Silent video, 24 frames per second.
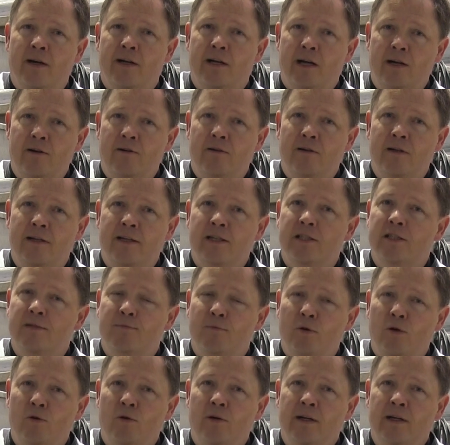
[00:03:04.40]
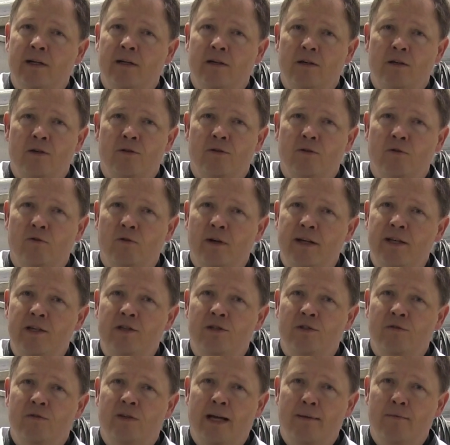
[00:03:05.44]
we are currently exploring the
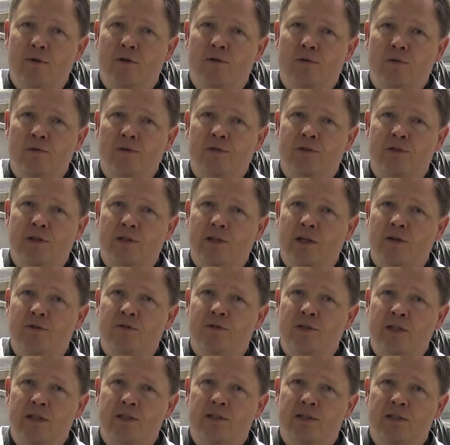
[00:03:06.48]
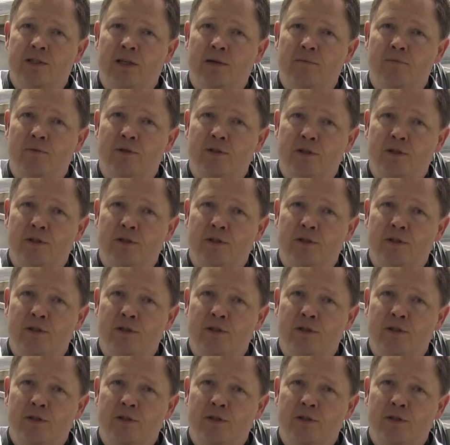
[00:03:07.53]
range of chemicals that those yeasts can